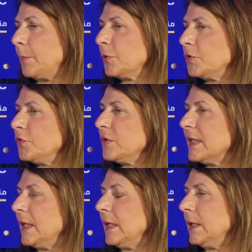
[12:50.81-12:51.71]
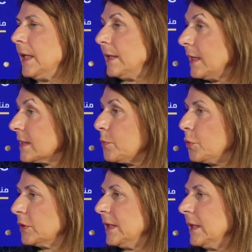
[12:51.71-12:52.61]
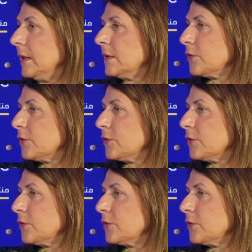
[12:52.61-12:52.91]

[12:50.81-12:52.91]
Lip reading: producing and exporting